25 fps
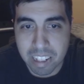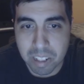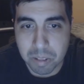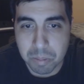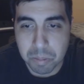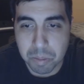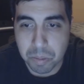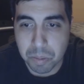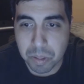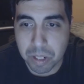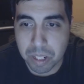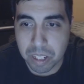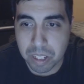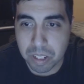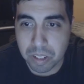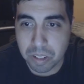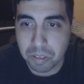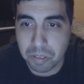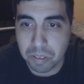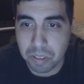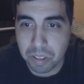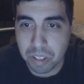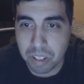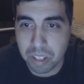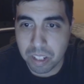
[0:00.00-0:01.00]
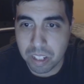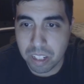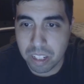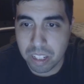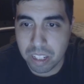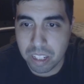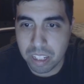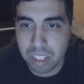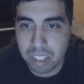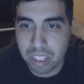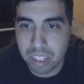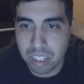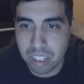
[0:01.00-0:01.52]
Comes walking over.
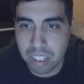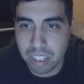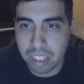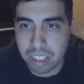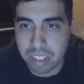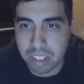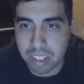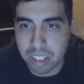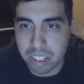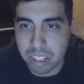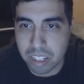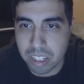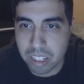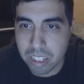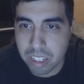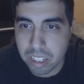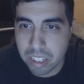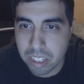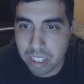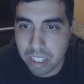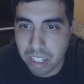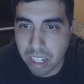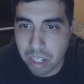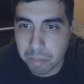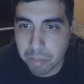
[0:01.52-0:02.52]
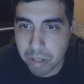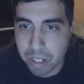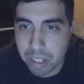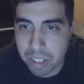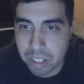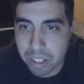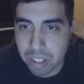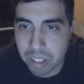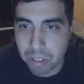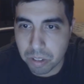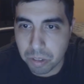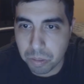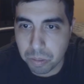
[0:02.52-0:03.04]
Listen, at my
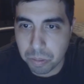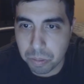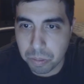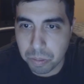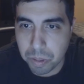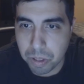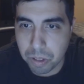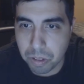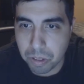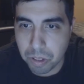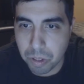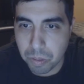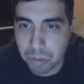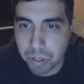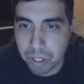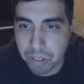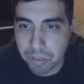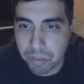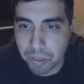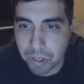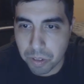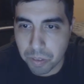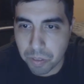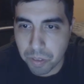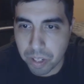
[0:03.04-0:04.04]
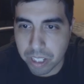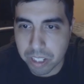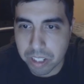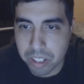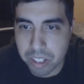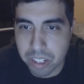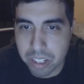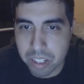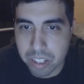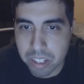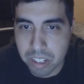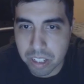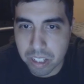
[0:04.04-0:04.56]
signal, we all go in different
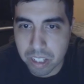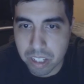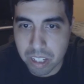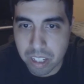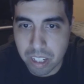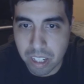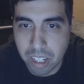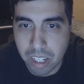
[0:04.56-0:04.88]
directions.